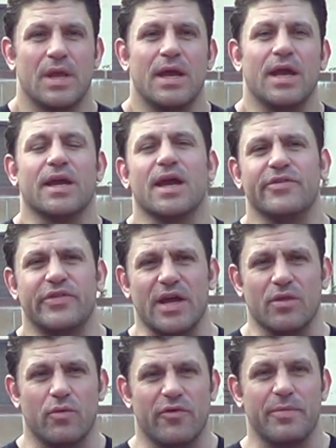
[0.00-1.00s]
Hey guys, Dan
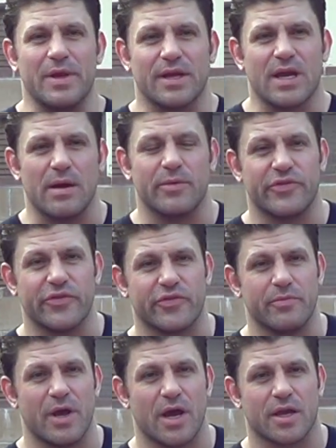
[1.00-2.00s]
The Wolfman,
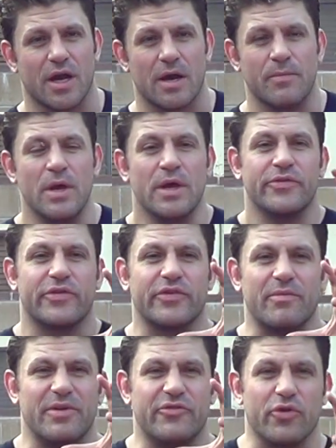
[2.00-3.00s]
theCombatSystem.com. Since
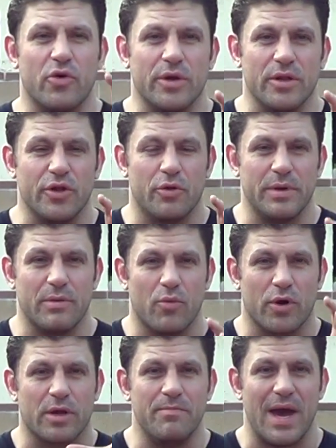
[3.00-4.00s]
I've been showing a little bit
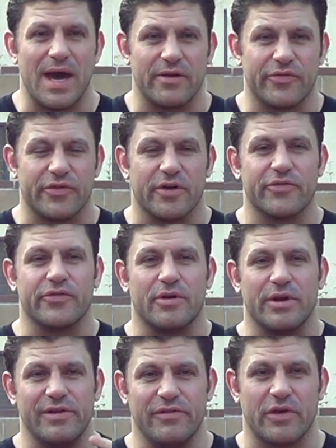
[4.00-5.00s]
more combative stuff, so now
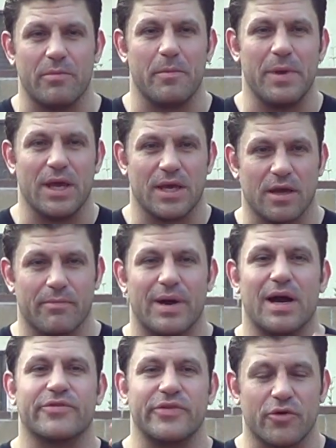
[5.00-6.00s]
I teach MMA,
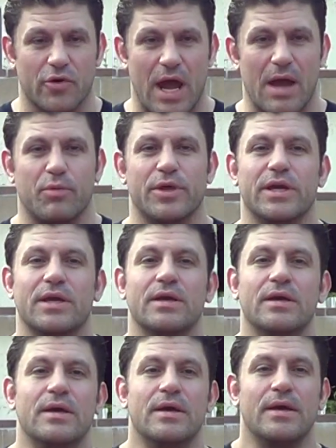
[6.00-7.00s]
kickboxing, grappling,
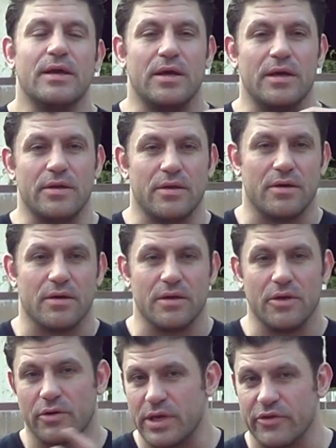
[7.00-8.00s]
and
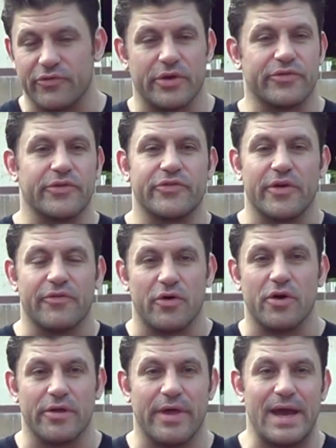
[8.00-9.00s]
catch wrestling stuff,
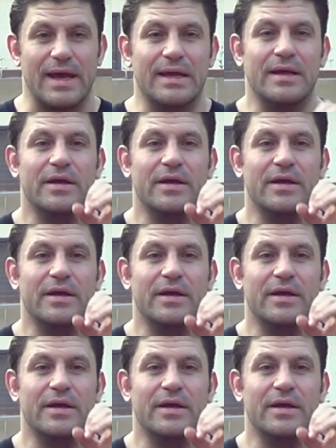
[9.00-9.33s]
all of that.